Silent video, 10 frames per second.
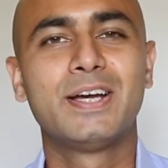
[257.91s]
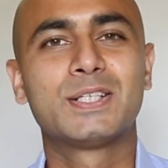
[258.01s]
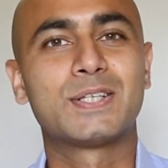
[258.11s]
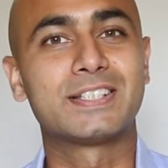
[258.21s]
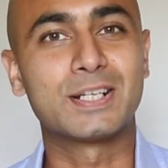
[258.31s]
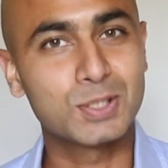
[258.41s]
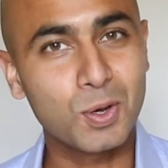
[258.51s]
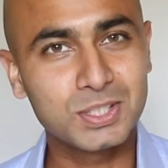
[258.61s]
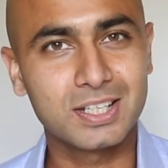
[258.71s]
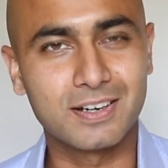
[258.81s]
So as an
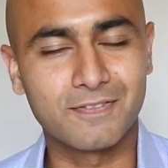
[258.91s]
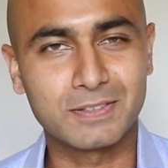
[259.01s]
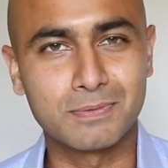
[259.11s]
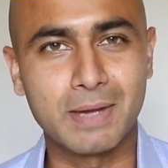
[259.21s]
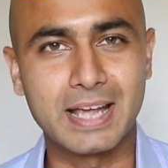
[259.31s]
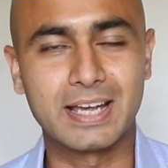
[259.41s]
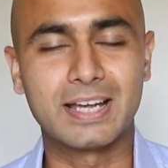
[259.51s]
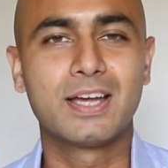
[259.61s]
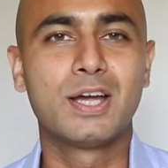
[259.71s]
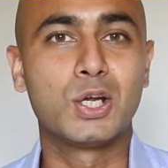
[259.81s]
associate in investment
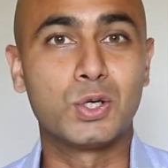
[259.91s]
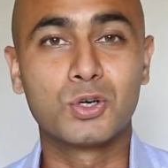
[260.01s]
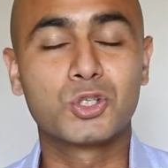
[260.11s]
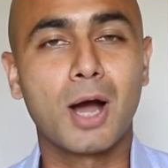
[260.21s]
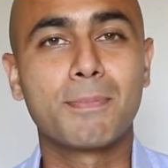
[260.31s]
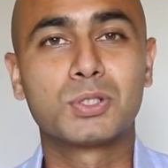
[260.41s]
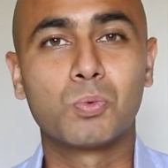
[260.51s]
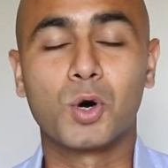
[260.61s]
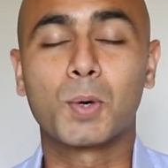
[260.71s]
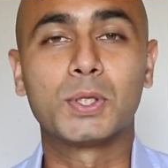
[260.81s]
banking, your job is to
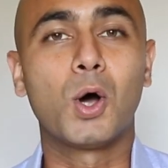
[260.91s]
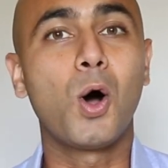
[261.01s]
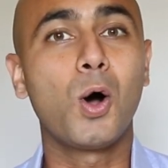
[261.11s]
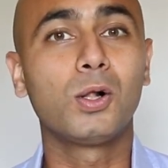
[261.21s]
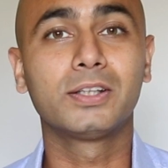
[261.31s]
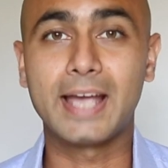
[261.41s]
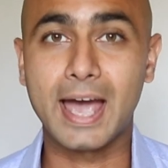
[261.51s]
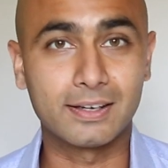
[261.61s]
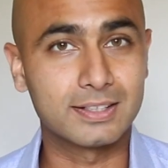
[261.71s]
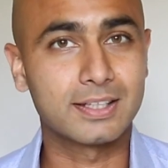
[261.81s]
work with all the
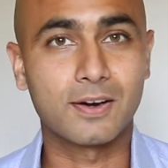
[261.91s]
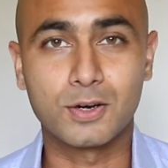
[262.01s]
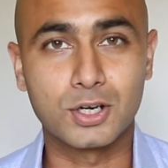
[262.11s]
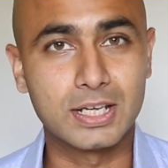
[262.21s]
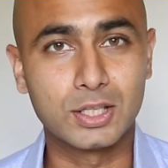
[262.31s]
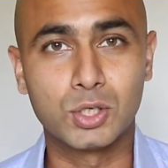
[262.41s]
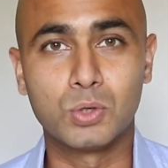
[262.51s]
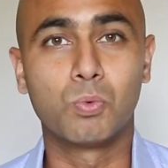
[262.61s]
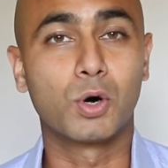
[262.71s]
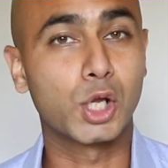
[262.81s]
analysts that are underneath
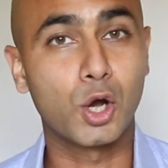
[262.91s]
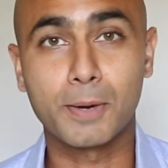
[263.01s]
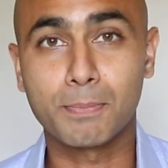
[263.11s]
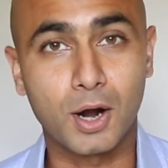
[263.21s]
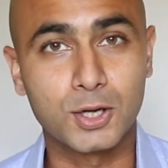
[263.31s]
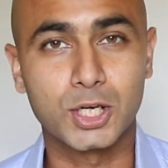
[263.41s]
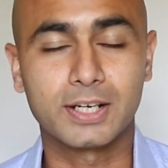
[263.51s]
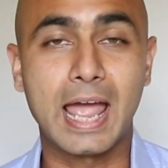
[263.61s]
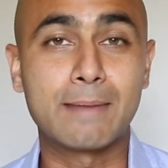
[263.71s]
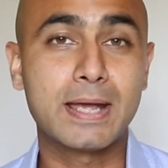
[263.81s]
you, working on a
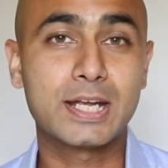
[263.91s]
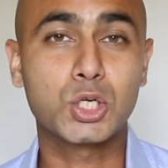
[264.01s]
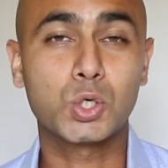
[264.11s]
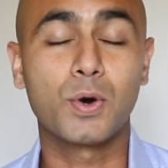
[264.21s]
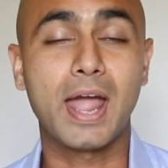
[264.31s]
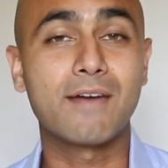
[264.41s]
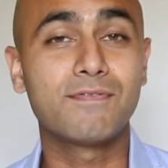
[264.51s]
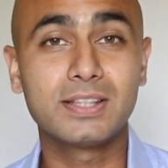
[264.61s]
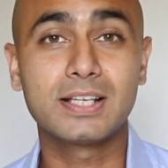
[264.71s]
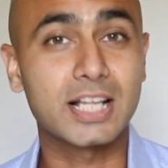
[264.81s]
project and making sure
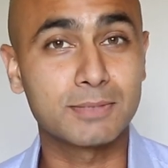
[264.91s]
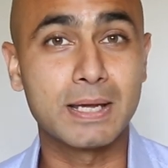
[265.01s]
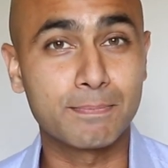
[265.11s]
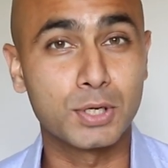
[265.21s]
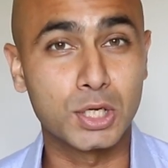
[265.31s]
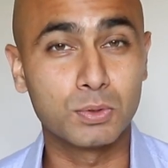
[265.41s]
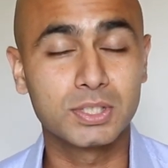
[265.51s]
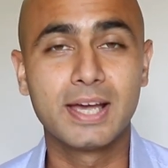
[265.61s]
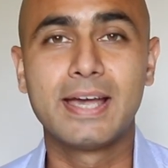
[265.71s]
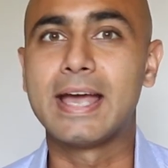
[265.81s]
everything that's being
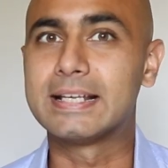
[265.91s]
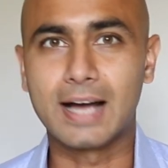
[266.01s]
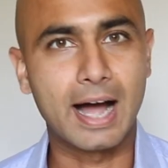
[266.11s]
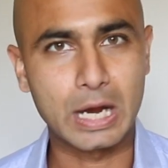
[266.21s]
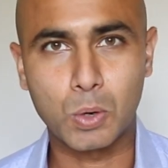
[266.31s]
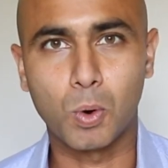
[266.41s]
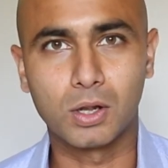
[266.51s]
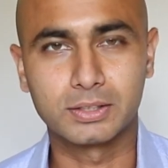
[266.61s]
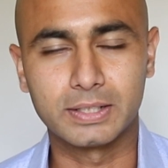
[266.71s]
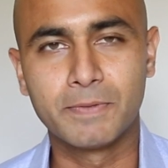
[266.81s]
produced is high
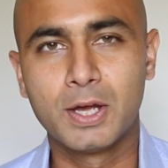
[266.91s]
quality.